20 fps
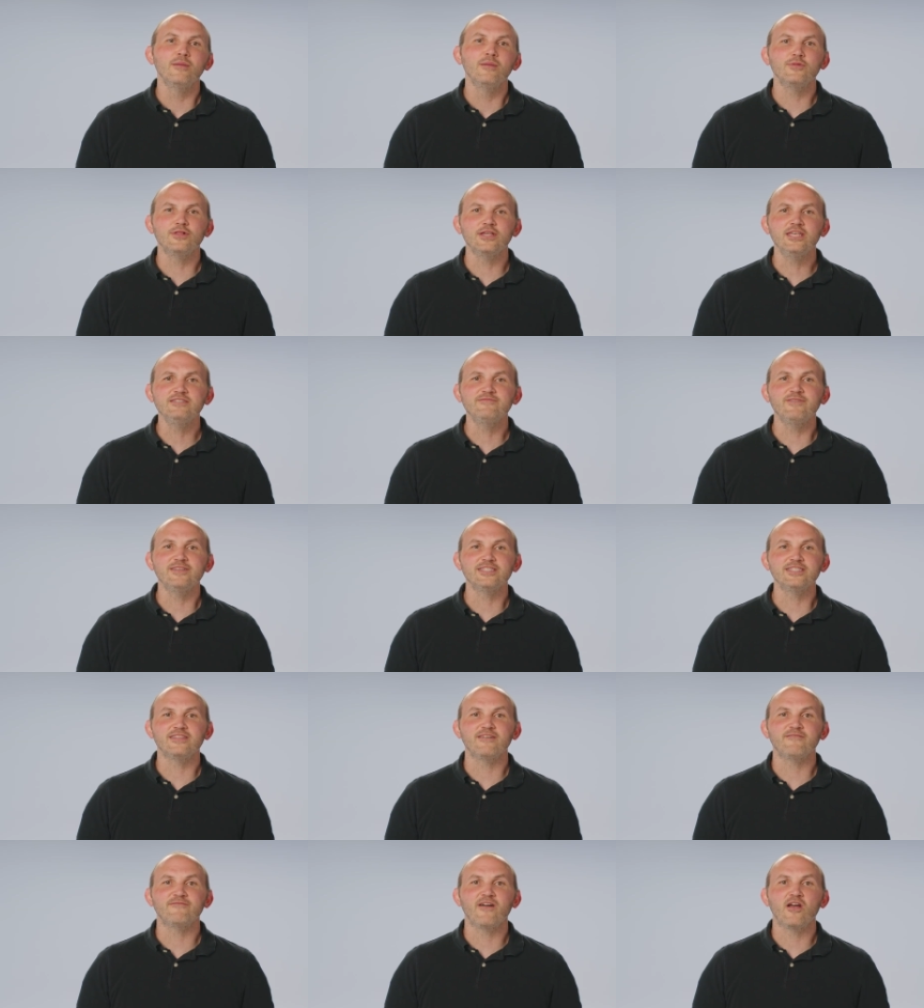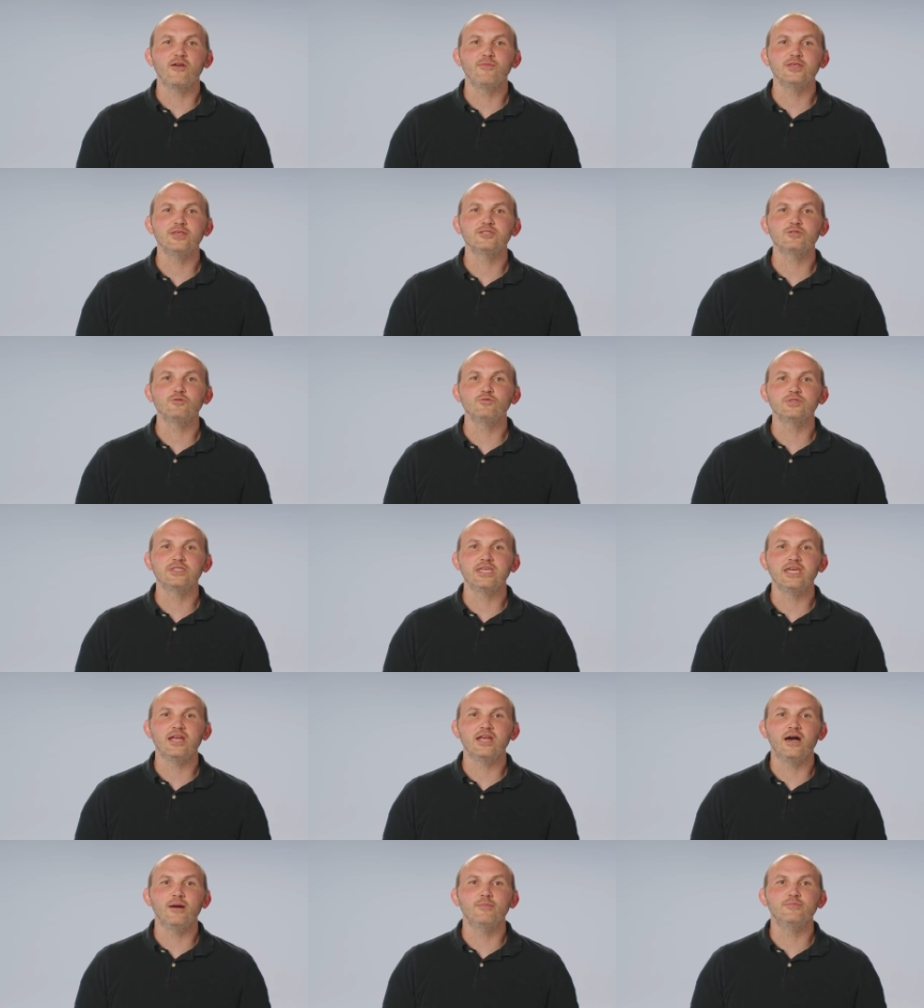Please visit the Firebase Tools
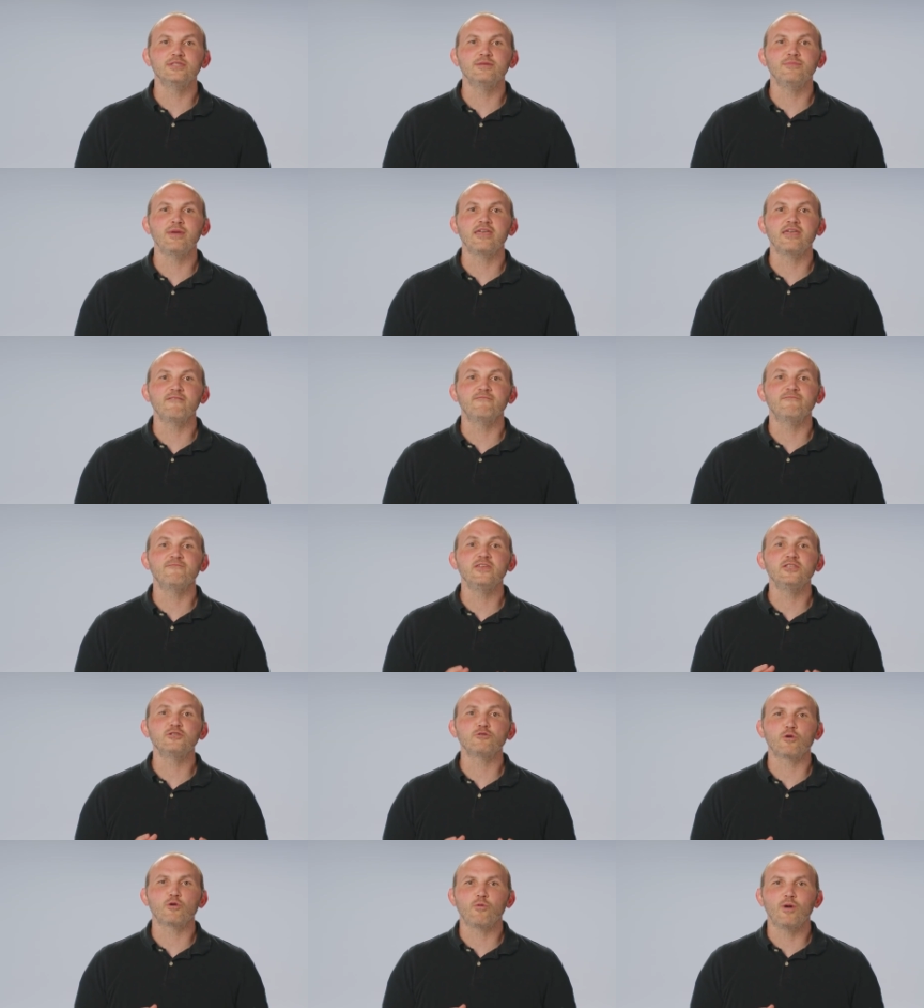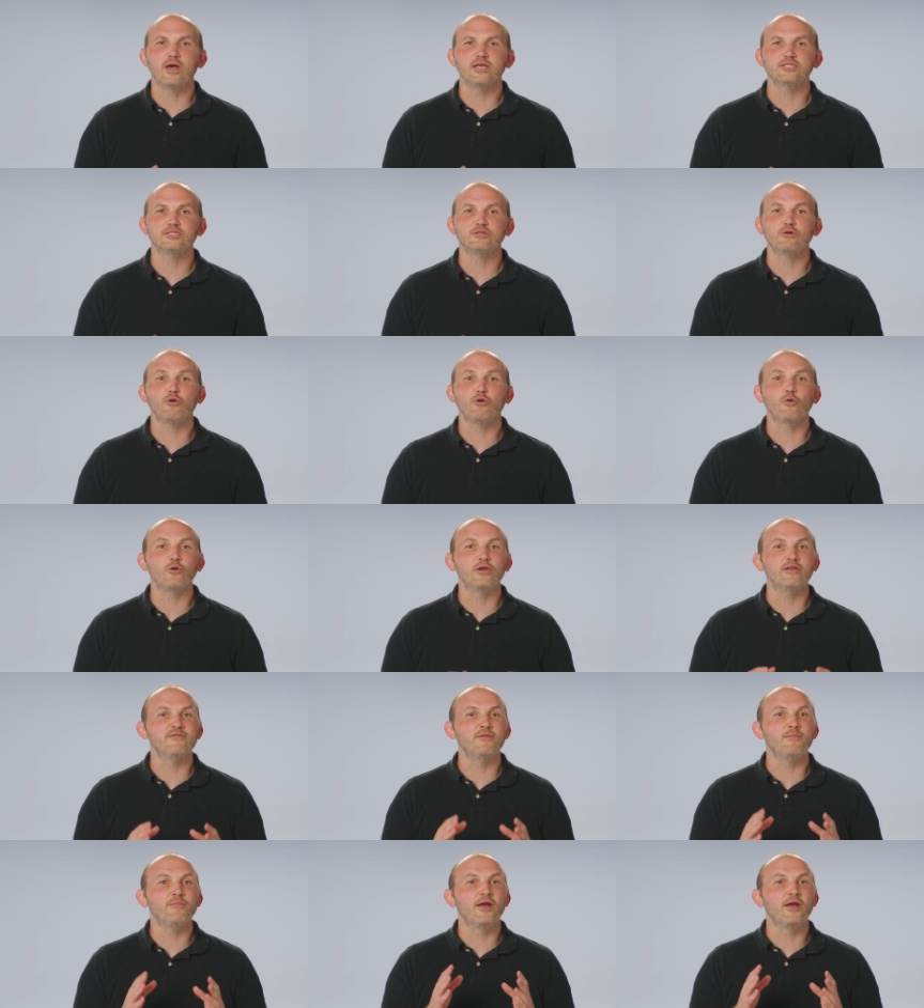GitHub to make a feature request, or
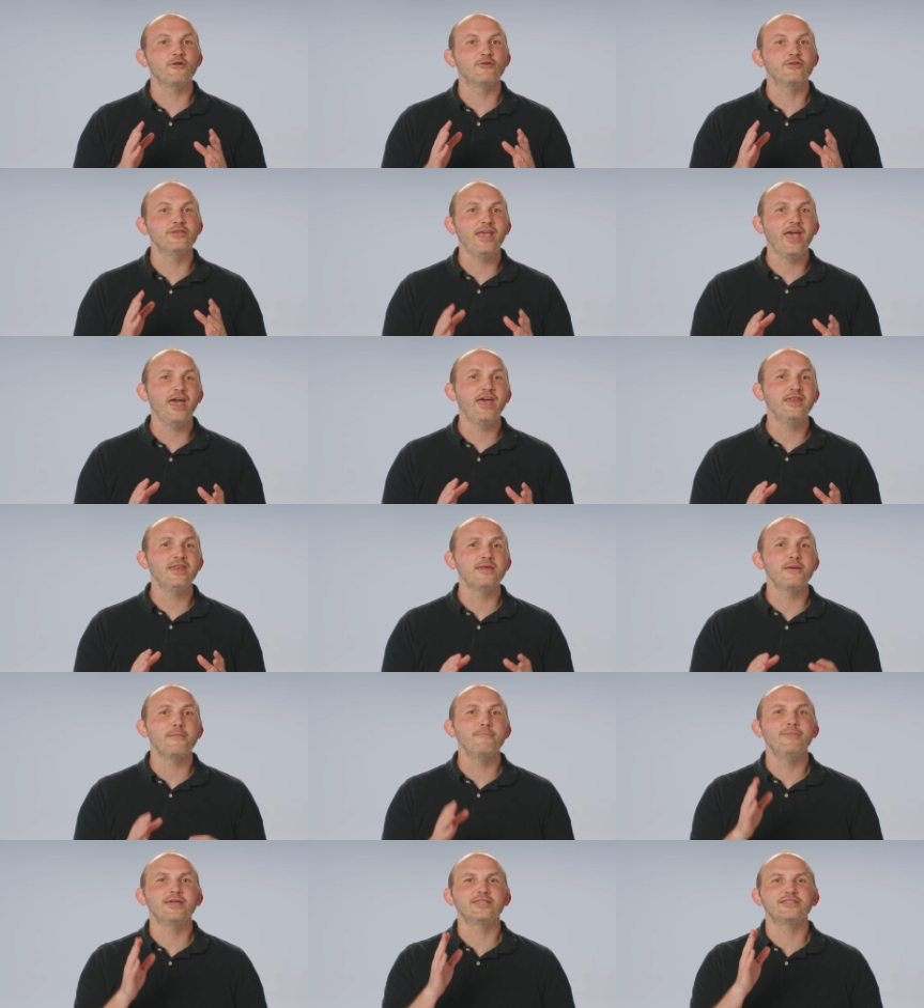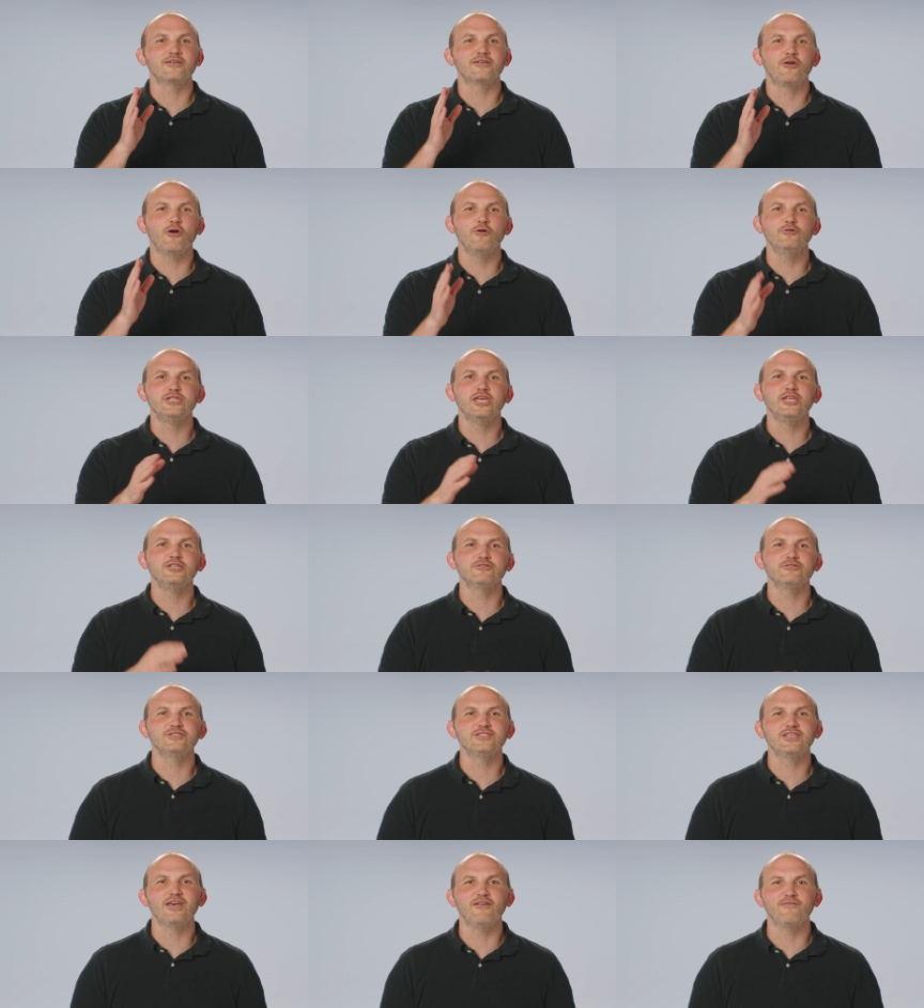even better yet, make the code change
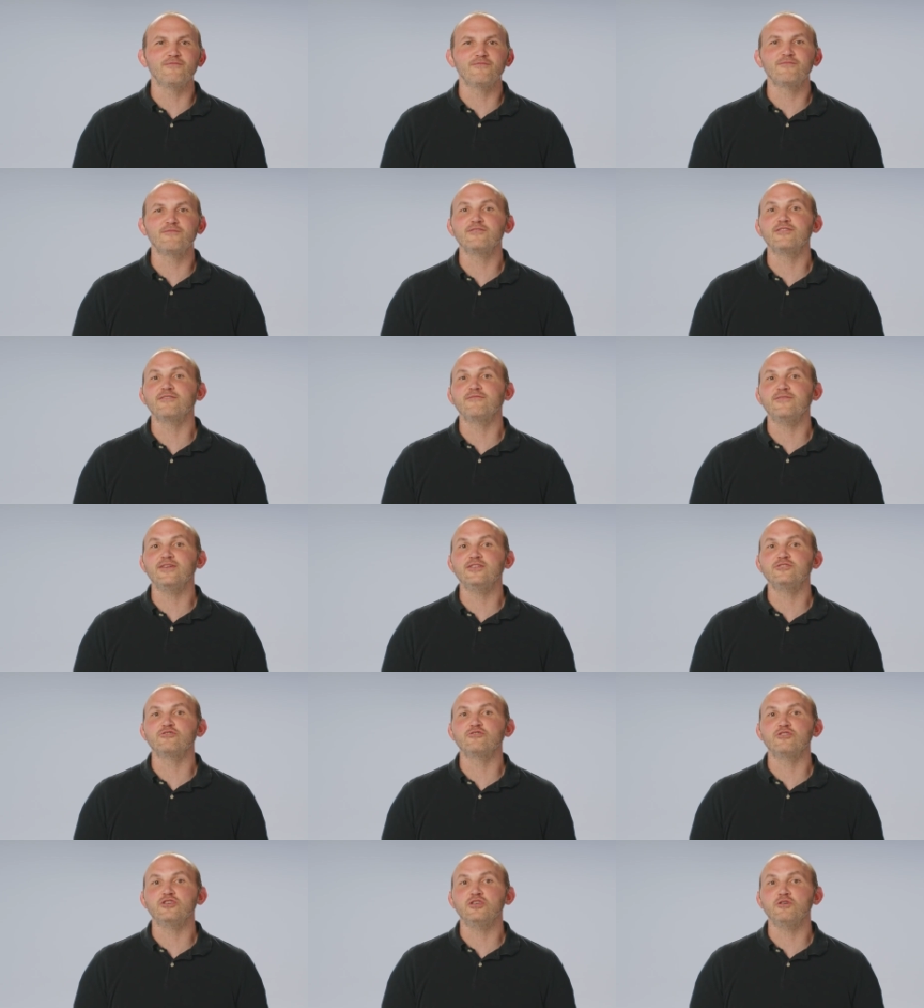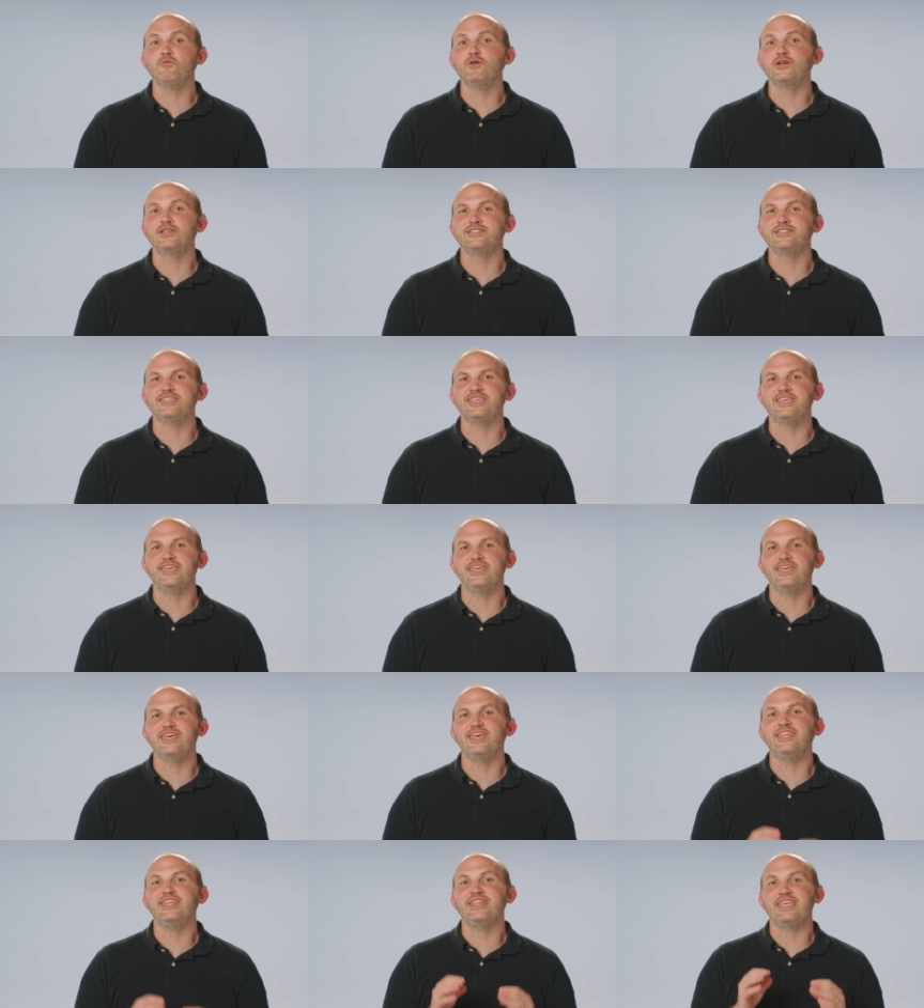yourself for the feature you want to see
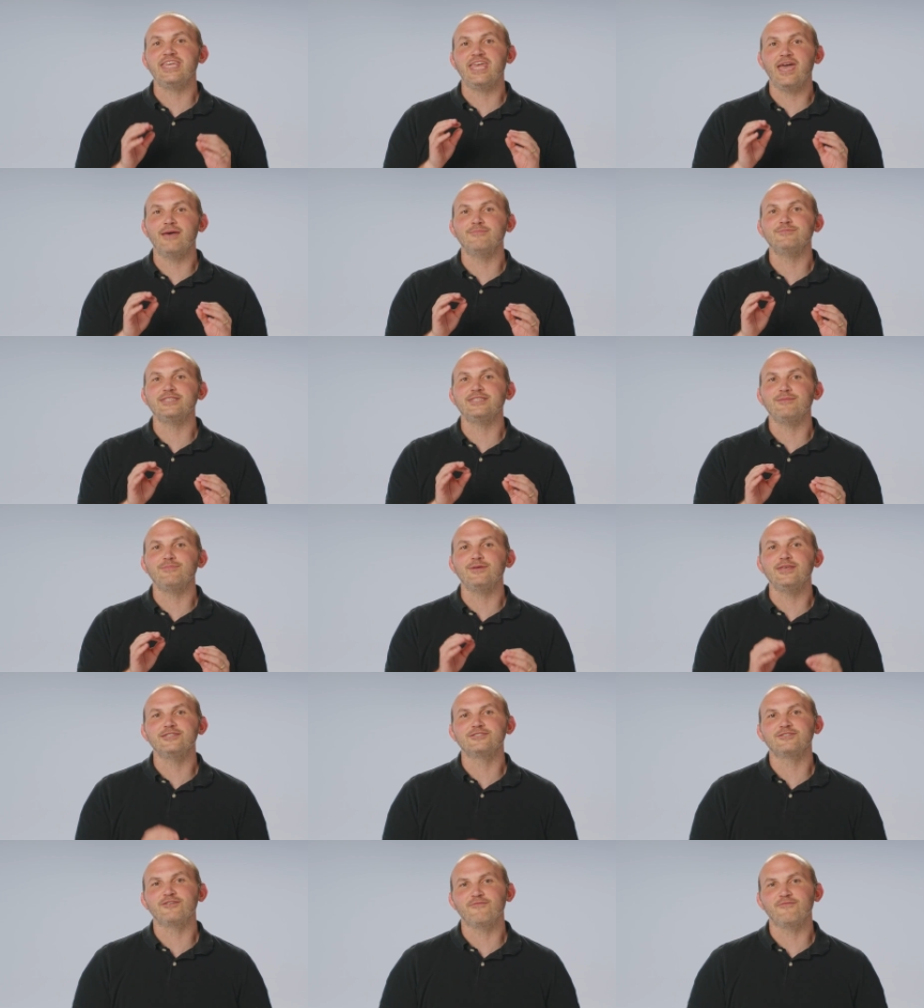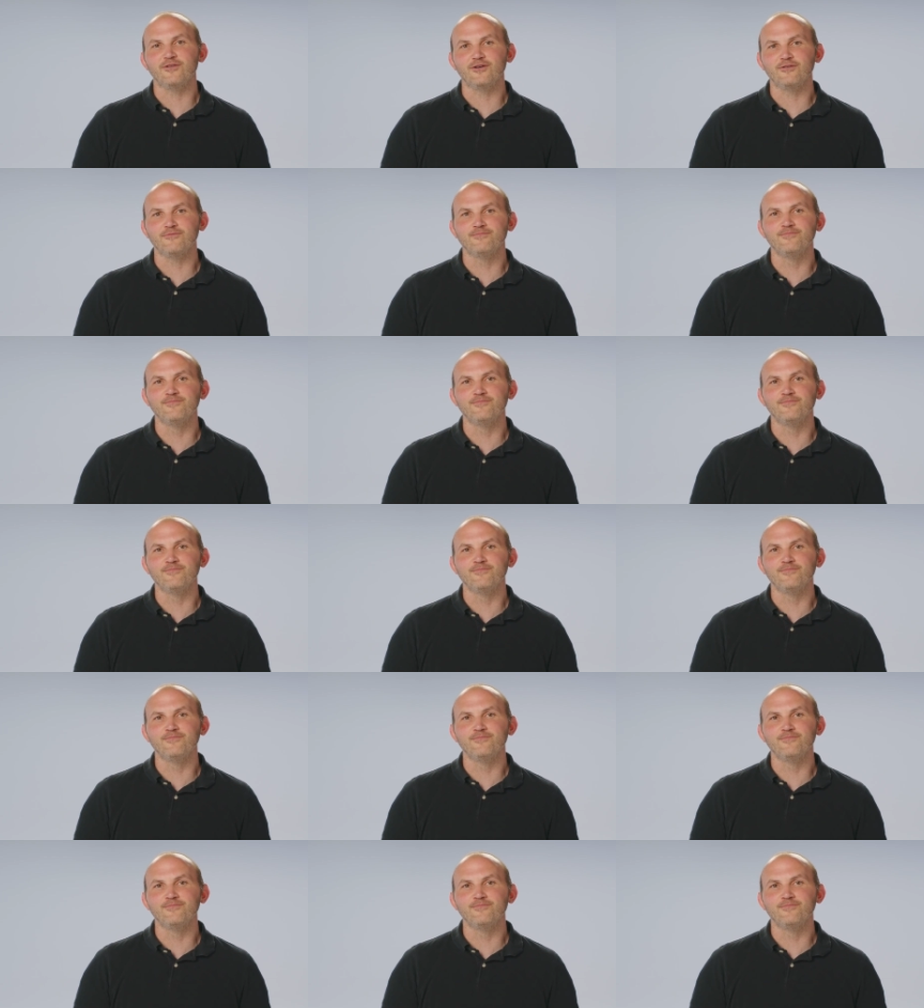in the MCP server.